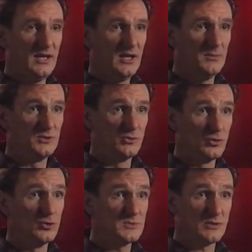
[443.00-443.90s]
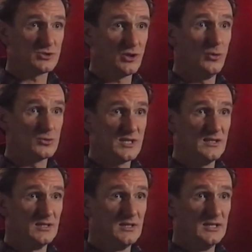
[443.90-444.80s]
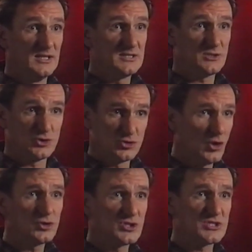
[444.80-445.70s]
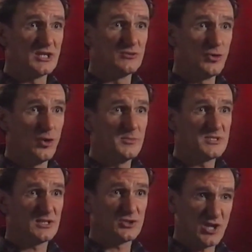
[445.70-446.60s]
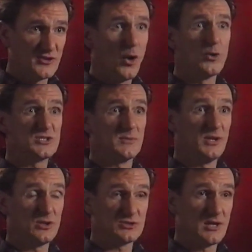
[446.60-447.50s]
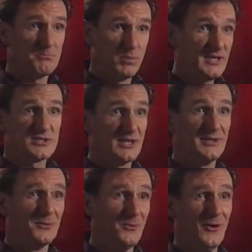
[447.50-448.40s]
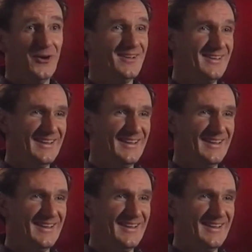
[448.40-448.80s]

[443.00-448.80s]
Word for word: um, your rooms, out of the hotel. He said, there's nothing to see in Rome. He said, because I know, he said, because I blitzed it in the war.